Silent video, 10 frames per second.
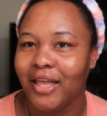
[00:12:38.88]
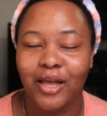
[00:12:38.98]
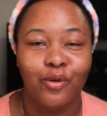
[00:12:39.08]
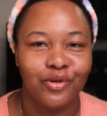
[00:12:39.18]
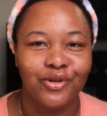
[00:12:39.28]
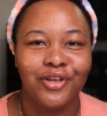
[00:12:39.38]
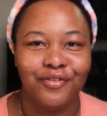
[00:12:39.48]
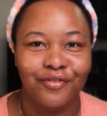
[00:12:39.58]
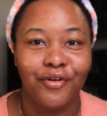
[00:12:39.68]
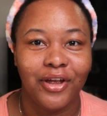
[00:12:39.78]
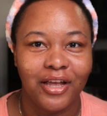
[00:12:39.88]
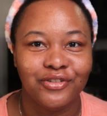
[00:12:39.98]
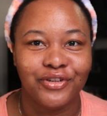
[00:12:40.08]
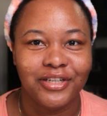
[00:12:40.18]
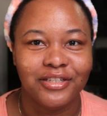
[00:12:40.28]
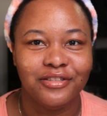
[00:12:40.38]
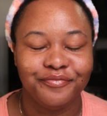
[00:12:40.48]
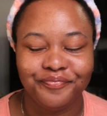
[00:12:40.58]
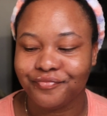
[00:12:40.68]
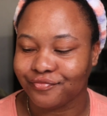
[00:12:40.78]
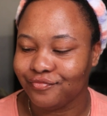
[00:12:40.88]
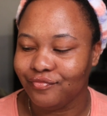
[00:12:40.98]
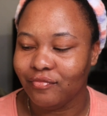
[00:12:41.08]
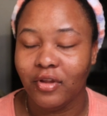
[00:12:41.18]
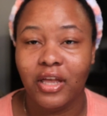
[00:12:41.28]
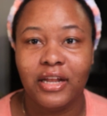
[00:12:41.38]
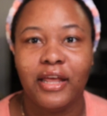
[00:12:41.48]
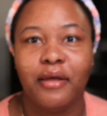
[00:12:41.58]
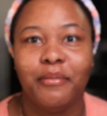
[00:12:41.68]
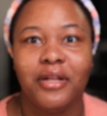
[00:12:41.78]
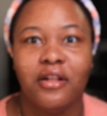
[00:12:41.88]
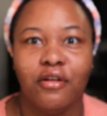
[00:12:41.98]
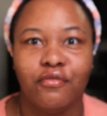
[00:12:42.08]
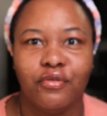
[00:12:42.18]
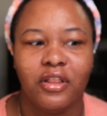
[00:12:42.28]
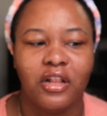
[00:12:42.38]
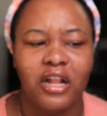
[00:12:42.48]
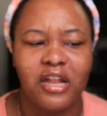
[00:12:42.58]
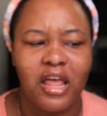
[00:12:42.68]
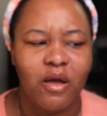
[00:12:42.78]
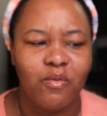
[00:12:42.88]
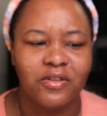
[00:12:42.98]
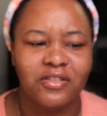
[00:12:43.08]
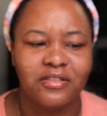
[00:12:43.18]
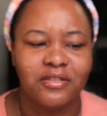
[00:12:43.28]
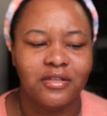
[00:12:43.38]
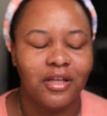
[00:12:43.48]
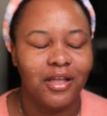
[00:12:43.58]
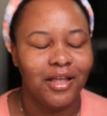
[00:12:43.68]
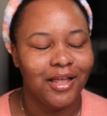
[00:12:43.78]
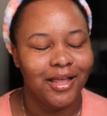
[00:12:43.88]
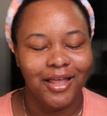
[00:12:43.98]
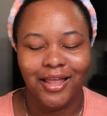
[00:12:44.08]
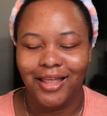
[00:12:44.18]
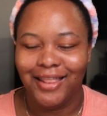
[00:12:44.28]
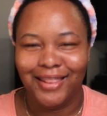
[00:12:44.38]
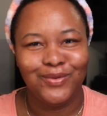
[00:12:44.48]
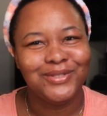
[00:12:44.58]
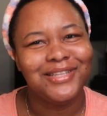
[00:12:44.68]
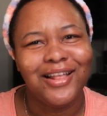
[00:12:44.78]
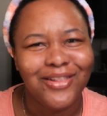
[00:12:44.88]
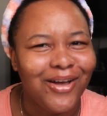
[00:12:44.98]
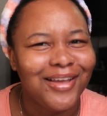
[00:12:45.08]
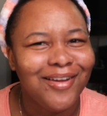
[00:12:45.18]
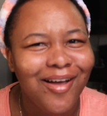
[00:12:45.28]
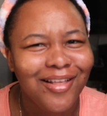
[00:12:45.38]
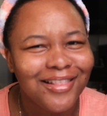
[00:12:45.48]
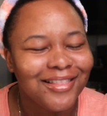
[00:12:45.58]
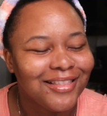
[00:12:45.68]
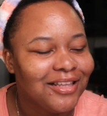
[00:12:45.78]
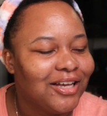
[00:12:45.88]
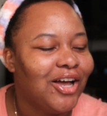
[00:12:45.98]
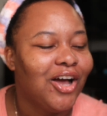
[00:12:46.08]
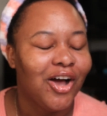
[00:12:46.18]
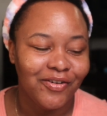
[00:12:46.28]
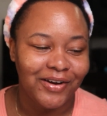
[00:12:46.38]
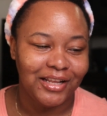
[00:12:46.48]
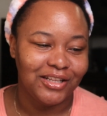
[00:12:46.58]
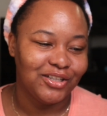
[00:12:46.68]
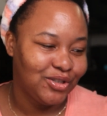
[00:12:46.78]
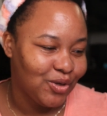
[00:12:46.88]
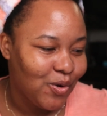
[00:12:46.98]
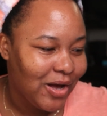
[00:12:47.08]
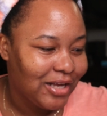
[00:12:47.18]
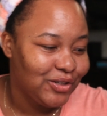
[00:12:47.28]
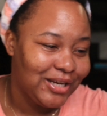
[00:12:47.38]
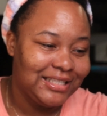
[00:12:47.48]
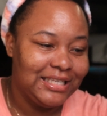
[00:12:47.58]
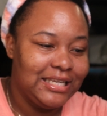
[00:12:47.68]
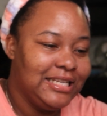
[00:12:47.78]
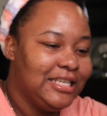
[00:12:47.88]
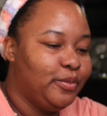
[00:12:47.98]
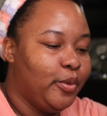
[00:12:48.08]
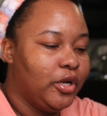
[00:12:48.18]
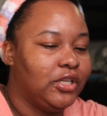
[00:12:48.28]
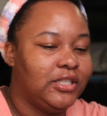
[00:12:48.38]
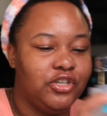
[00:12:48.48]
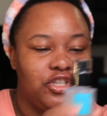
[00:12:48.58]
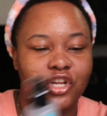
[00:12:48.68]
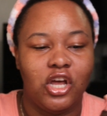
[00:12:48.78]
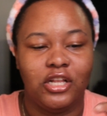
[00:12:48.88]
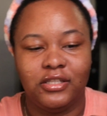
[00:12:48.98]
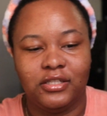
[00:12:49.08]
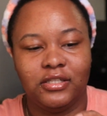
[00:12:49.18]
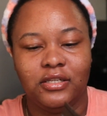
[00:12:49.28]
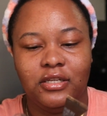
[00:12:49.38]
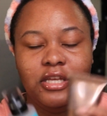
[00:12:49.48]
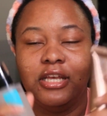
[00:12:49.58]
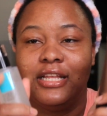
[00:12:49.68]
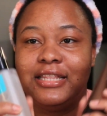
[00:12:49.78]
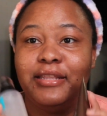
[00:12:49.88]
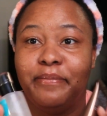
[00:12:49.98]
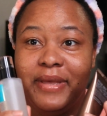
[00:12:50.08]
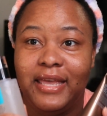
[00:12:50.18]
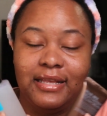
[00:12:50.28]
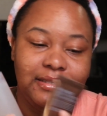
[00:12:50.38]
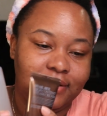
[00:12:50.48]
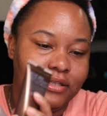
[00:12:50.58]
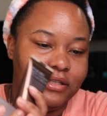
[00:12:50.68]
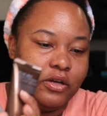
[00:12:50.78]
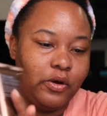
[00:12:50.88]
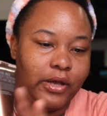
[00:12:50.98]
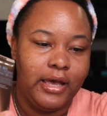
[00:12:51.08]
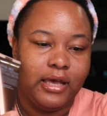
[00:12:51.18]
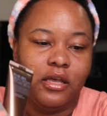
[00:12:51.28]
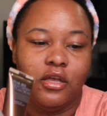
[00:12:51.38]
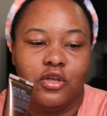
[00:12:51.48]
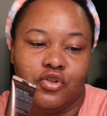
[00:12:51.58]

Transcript: Yeah, we're looking very hydrated. And I am in love with it. And that was not long at all. Alright, so as you guys see, these products, they're not the biggest. Okay?